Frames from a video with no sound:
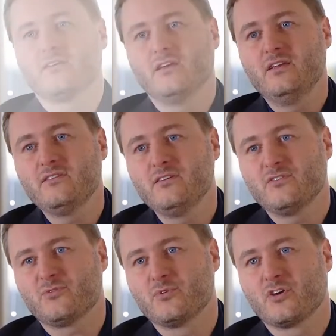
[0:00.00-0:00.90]
in the
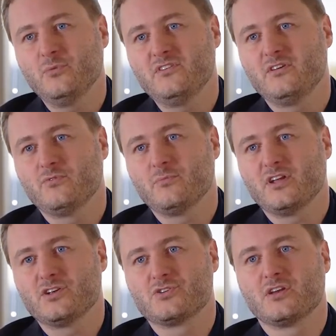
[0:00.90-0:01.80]
investment committee, we
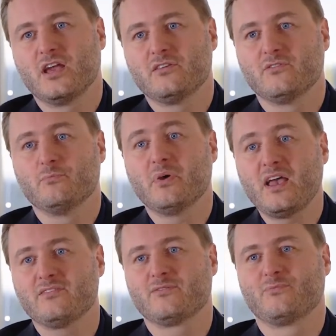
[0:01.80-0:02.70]
managed to get the
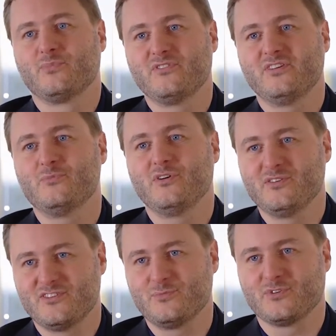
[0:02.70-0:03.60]
best possible
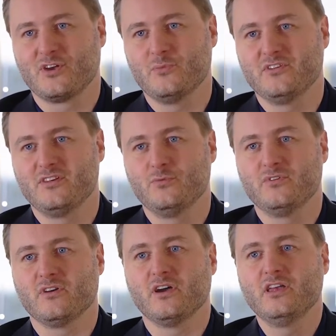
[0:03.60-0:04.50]
investment committee
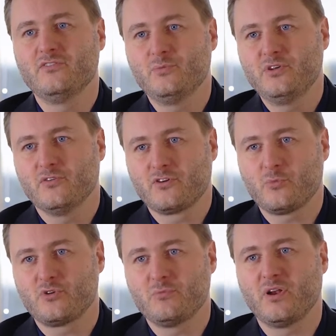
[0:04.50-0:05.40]
with our EVP of
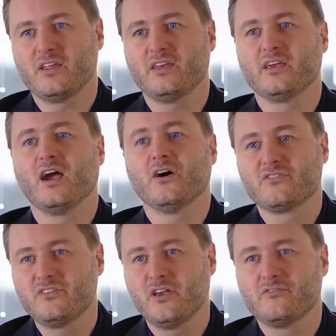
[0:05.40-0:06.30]
corporate planning, our
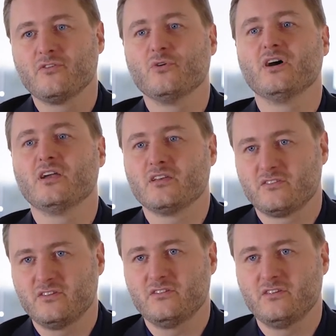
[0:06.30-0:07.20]
CFO, and our
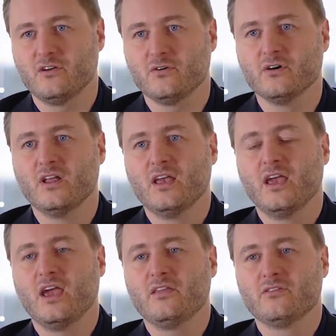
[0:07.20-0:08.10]
CTO.
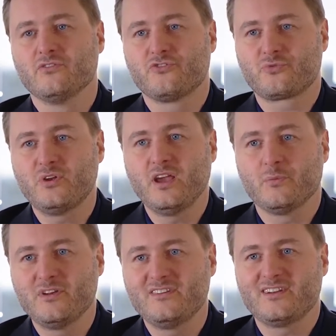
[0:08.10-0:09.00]
And the three
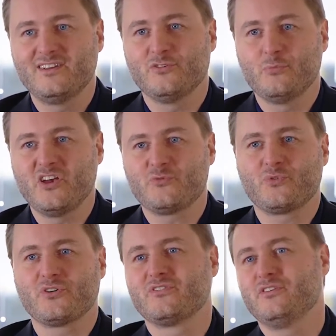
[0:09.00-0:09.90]
are basically the best
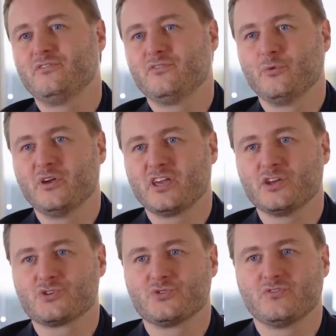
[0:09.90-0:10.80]
proxy for
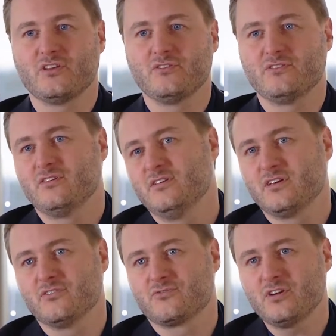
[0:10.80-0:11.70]
making sure that the
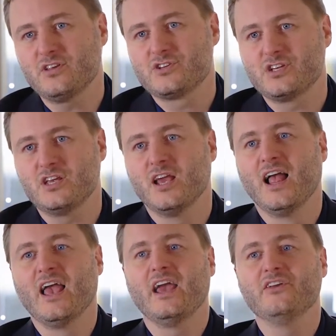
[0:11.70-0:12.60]
TDK strategy
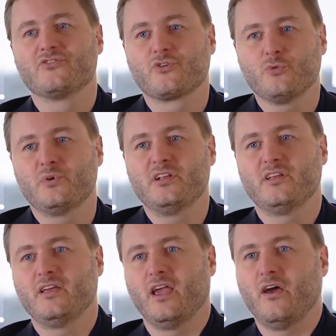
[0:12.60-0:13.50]
is
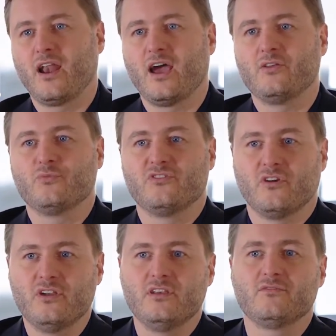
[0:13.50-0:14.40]
completely aligned
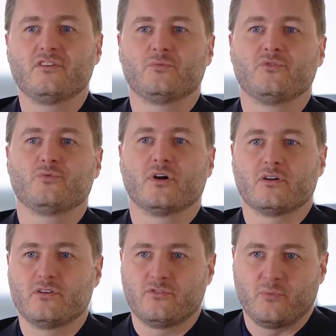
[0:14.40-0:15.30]
with any investments we're
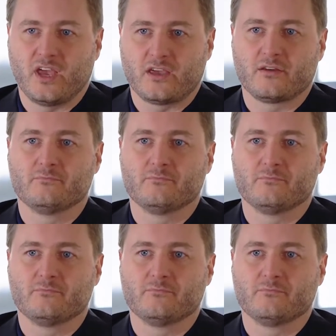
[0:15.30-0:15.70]
going to make.